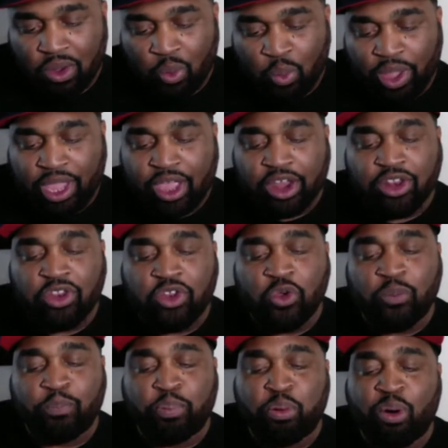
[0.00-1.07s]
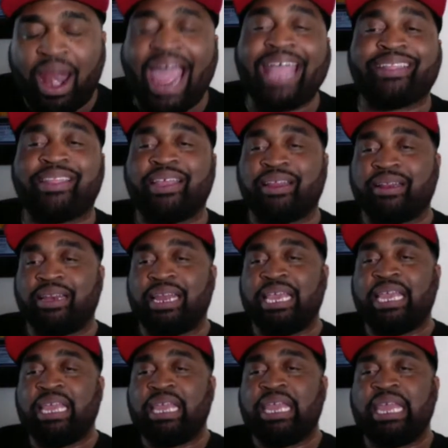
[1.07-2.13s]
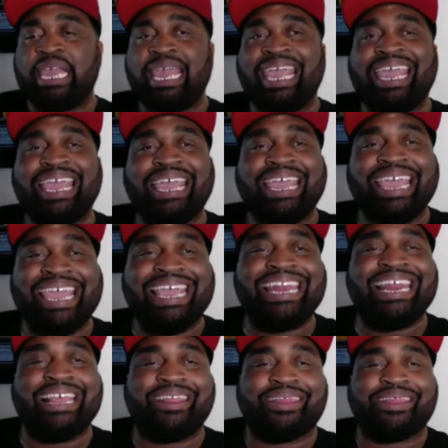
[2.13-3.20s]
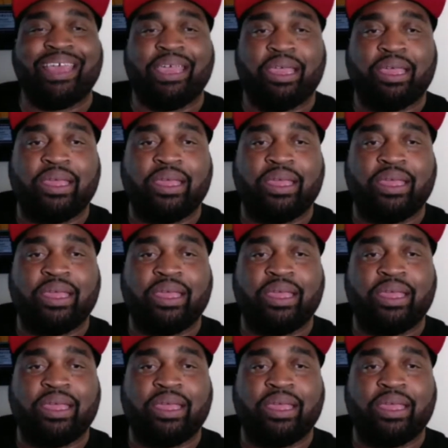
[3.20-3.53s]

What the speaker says: we can do practically anything.